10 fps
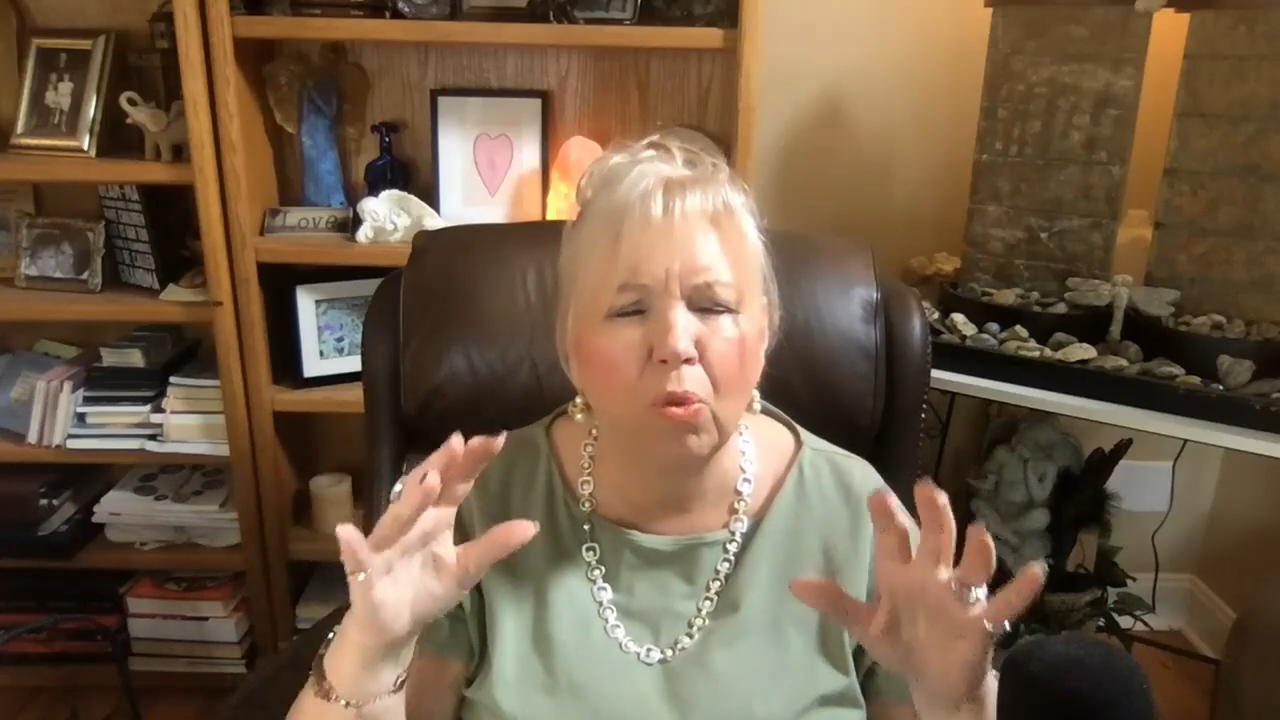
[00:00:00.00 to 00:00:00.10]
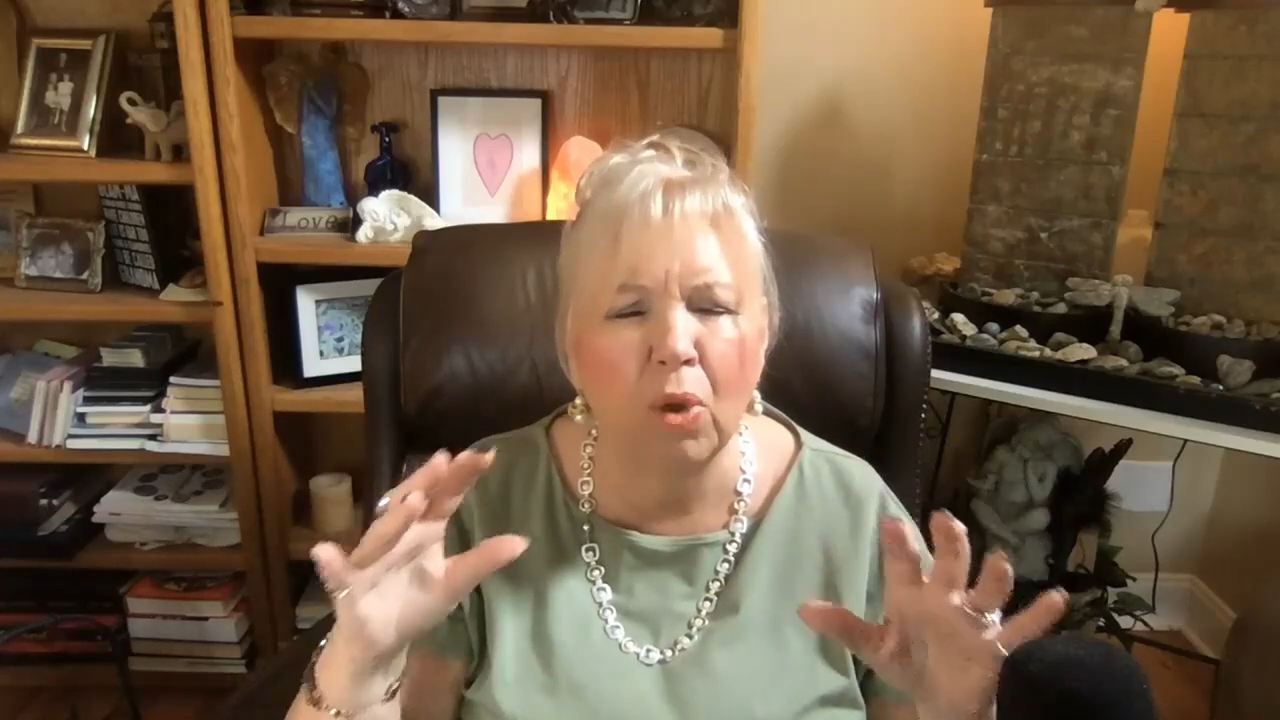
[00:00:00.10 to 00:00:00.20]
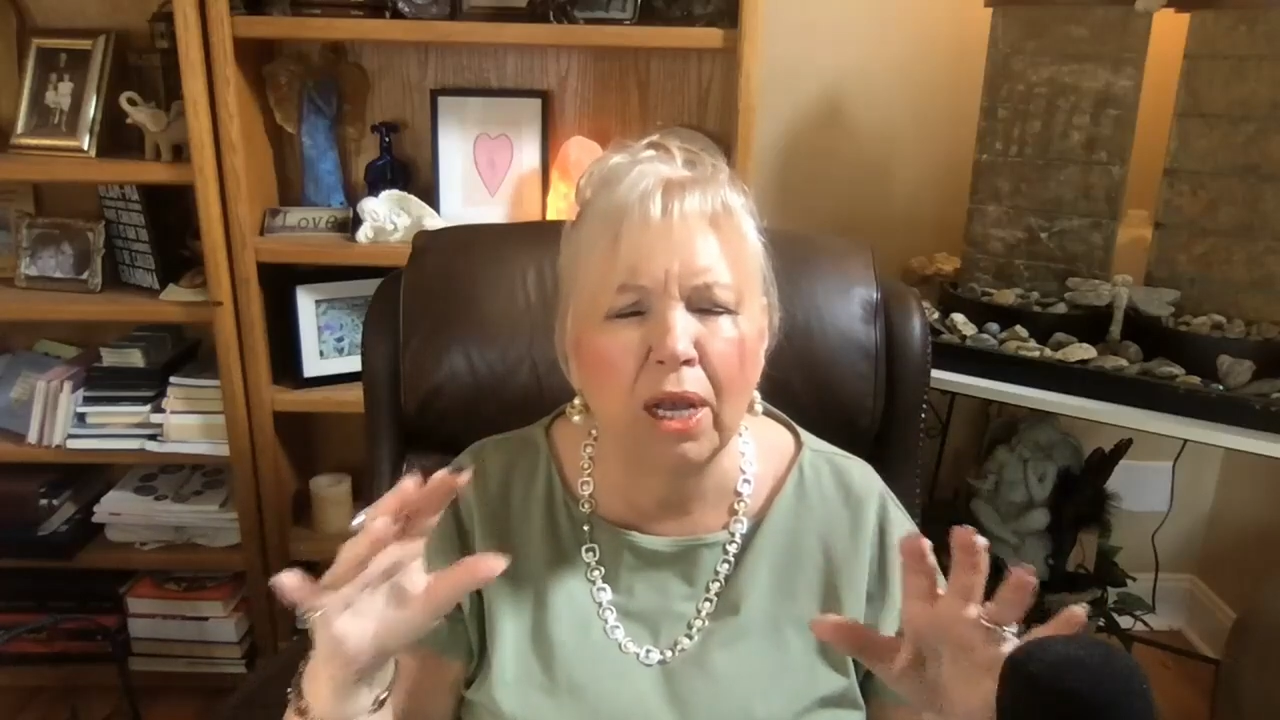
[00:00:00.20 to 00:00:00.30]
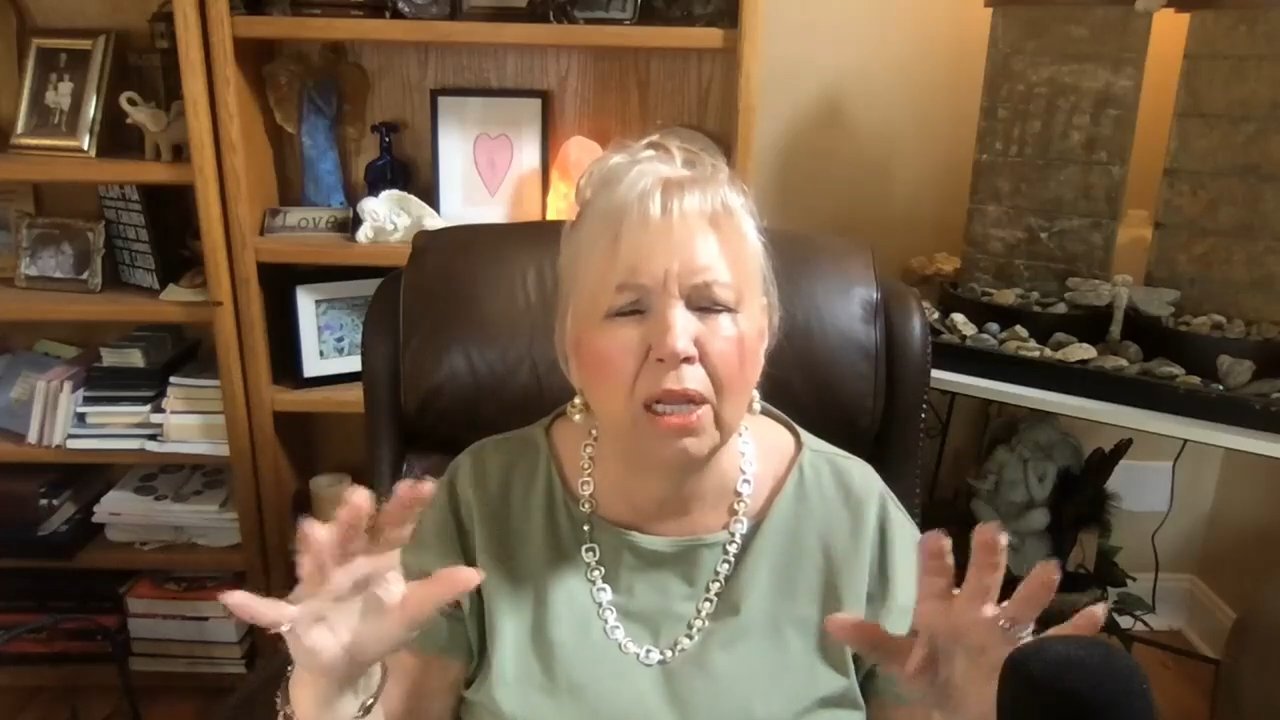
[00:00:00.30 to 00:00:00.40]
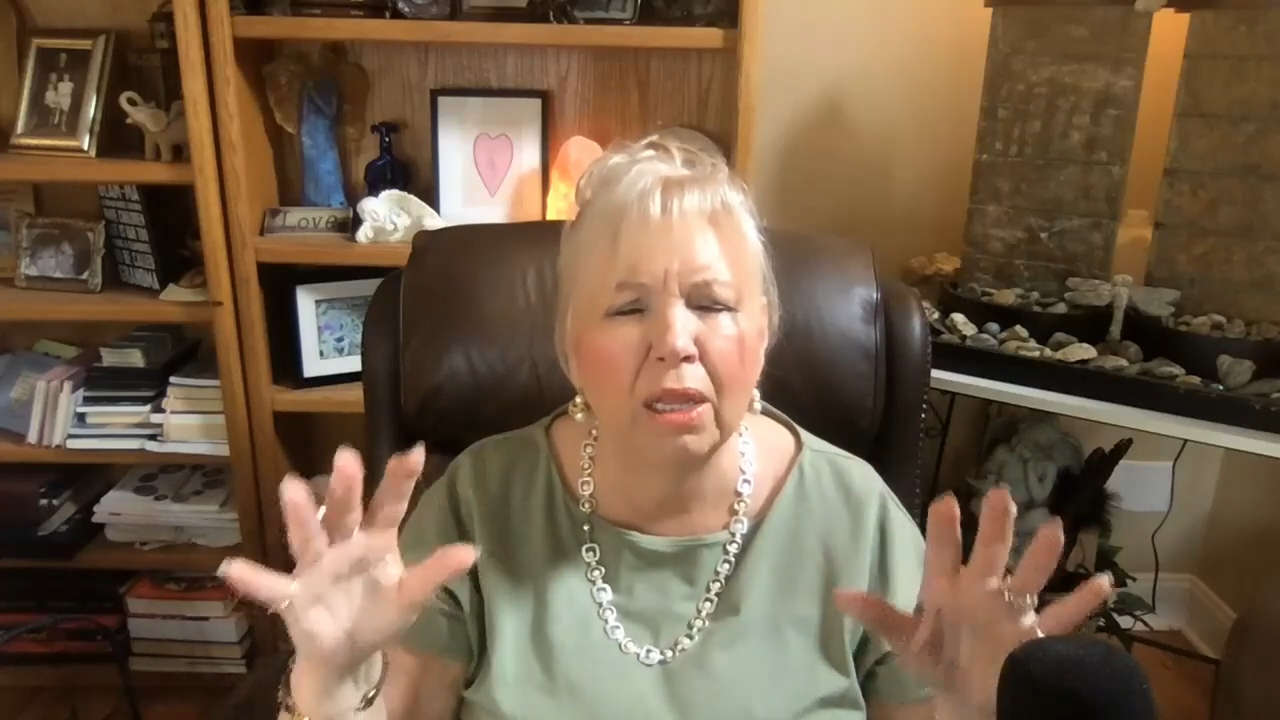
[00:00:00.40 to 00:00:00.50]

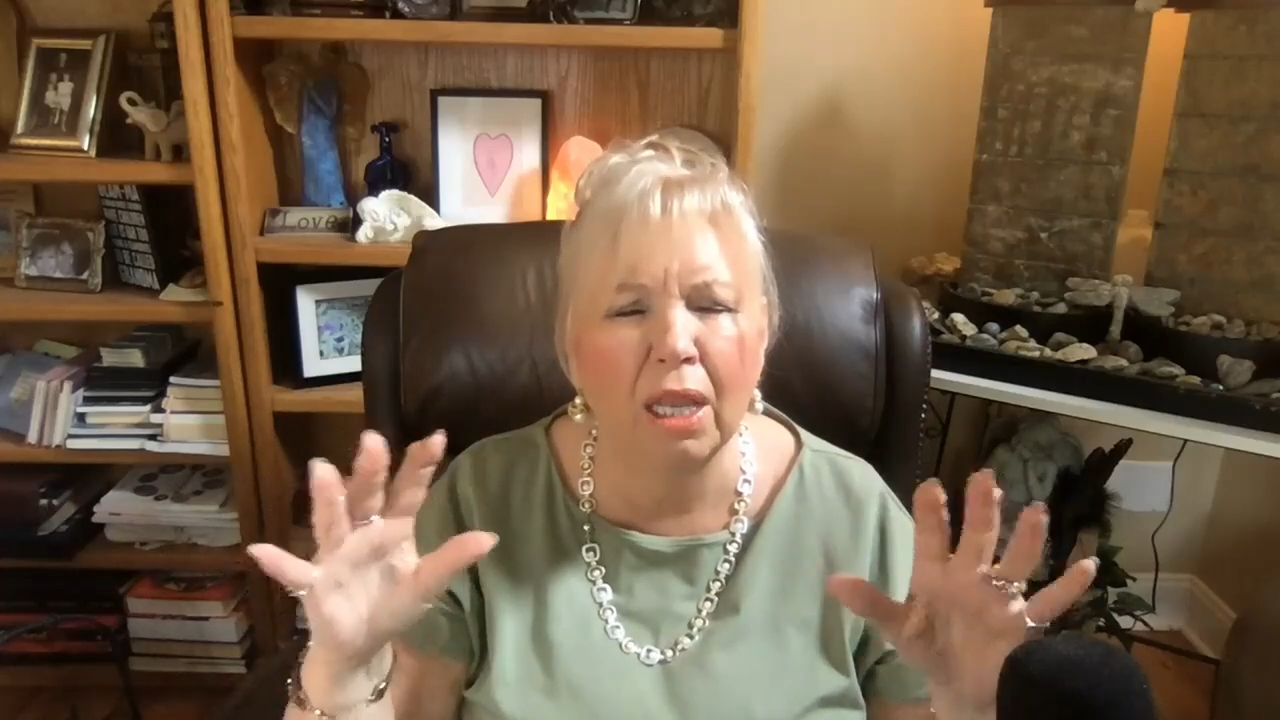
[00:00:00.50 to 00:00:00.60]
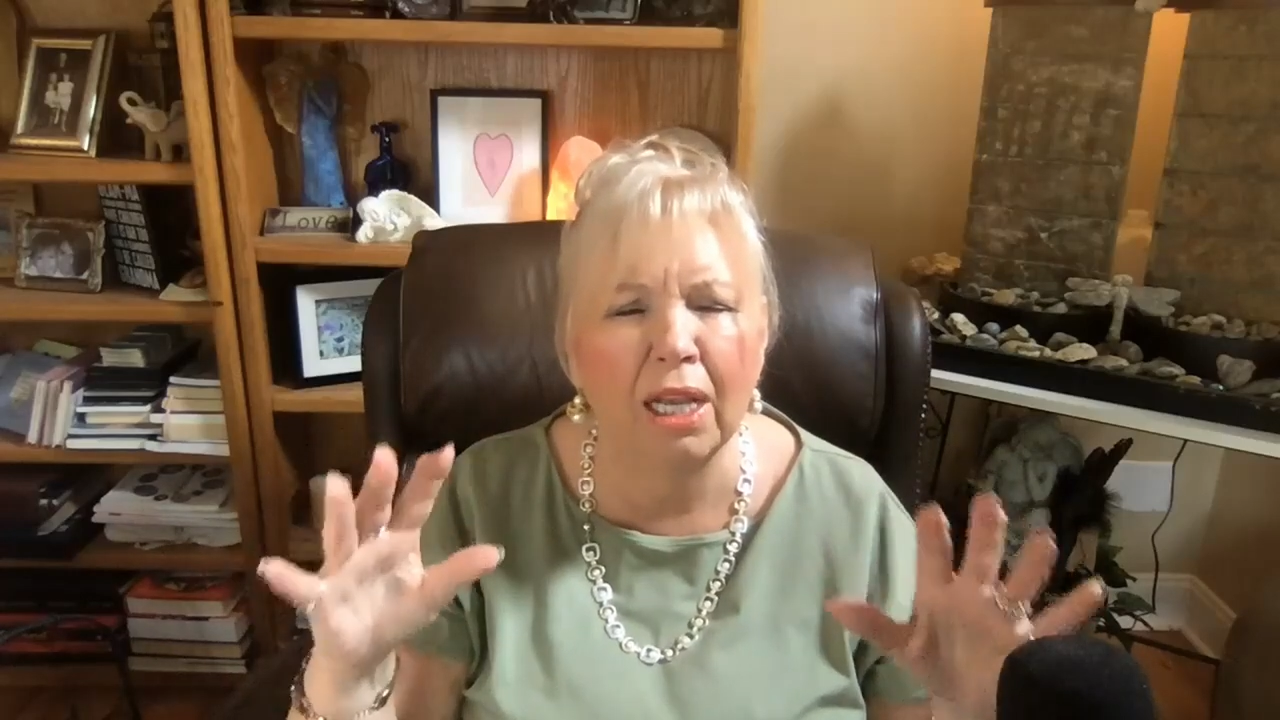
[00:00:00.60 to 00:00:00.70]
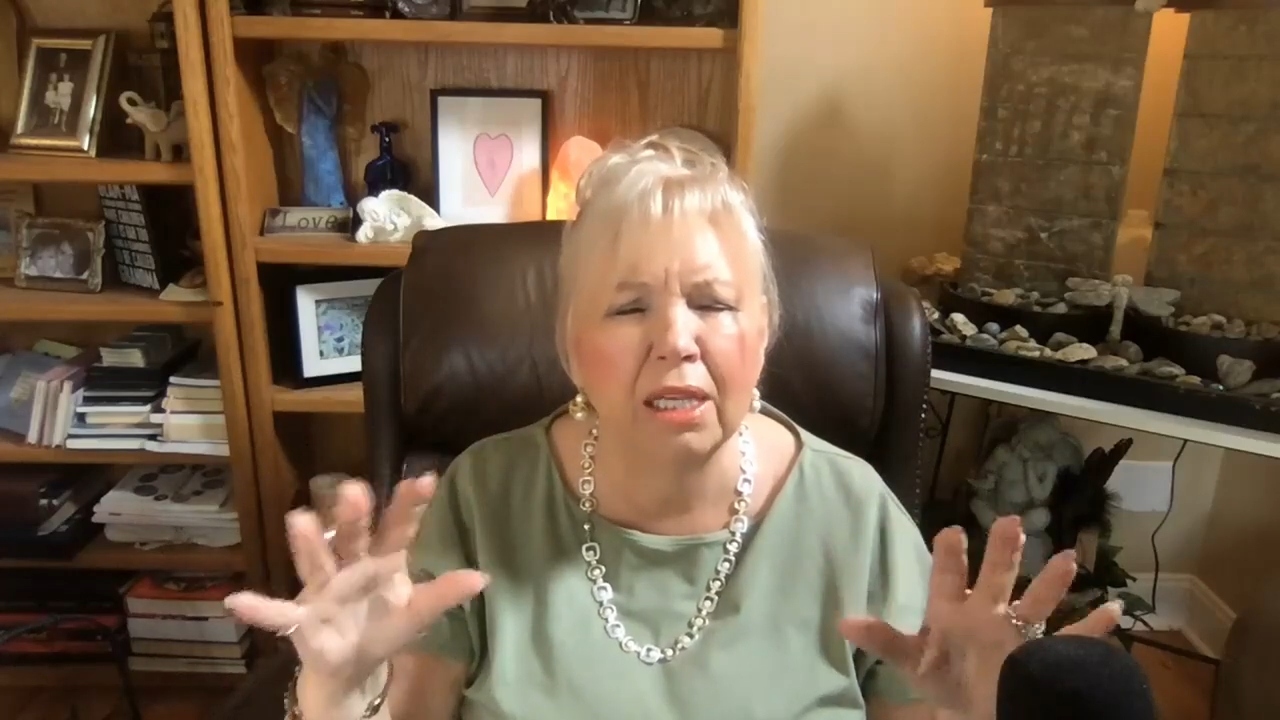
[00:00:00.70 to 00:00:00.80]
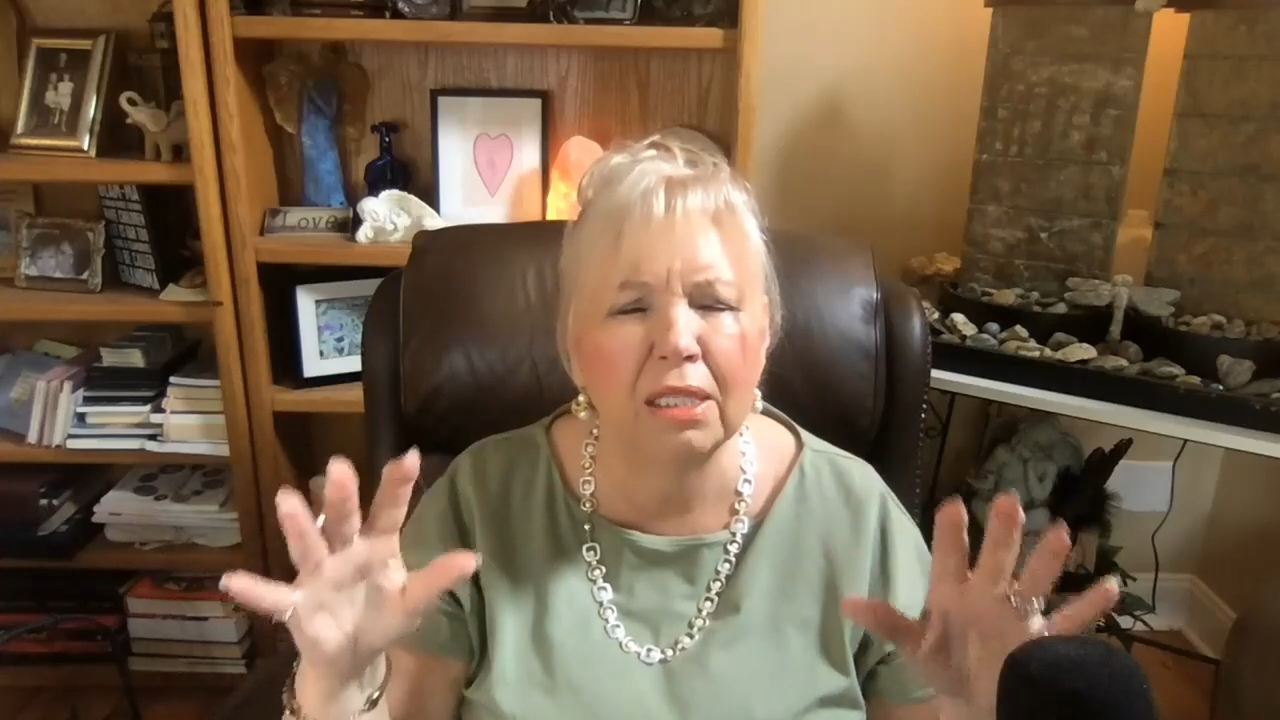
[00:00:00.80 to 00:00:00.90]
white light,